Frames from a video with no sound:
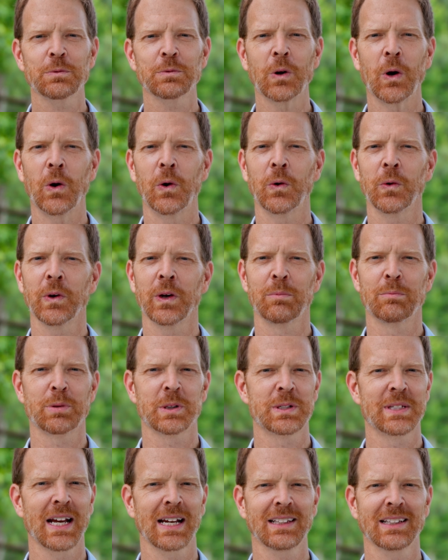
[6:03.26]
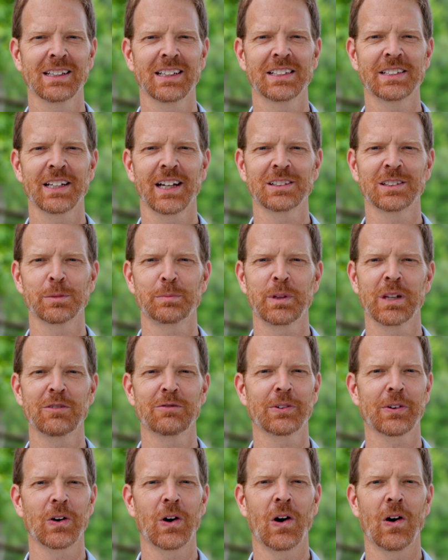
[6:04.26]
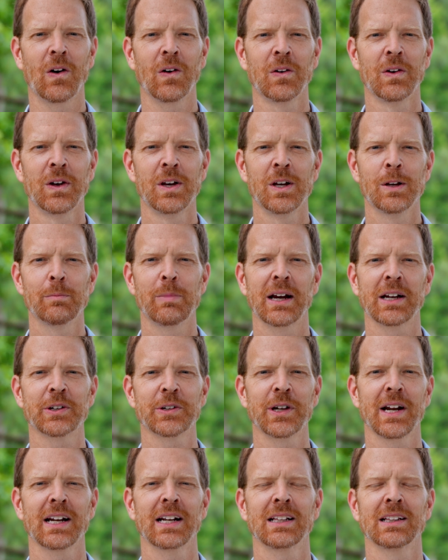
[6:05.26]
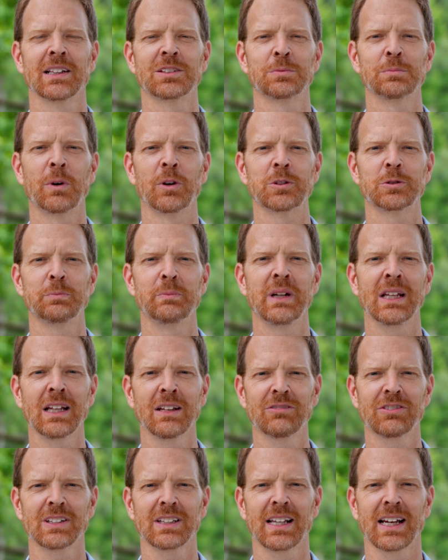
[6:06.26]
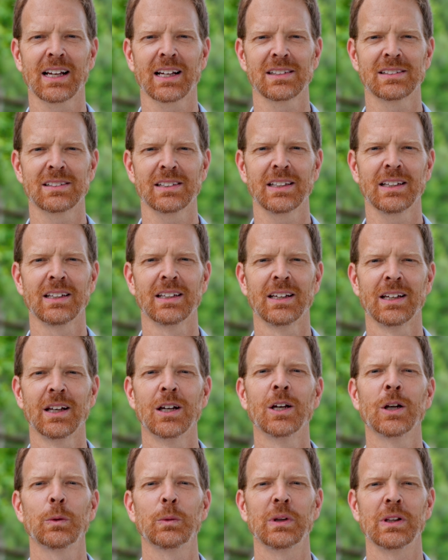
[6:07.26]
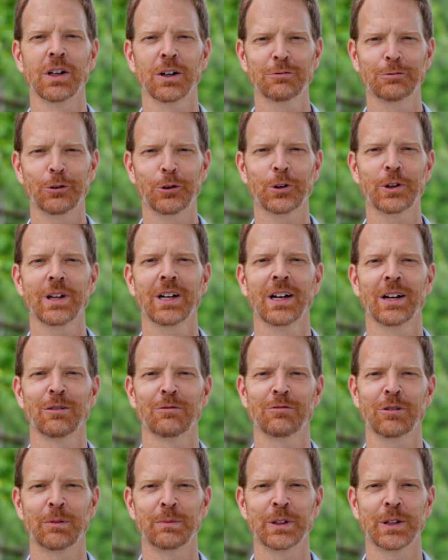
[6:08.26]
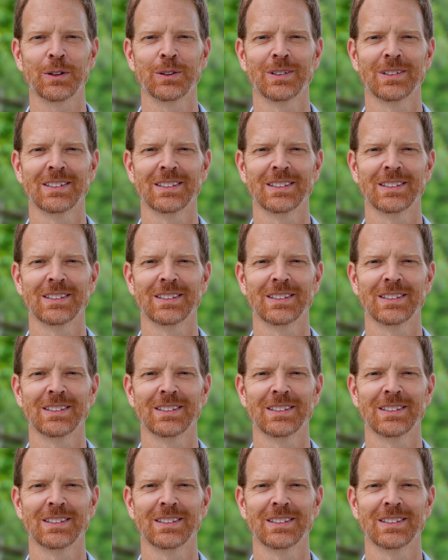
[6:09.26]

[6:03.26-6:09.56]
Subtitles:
role in protecting the Chesapeake for all by creating this most meaningful legacy. We look forward to hearing from you.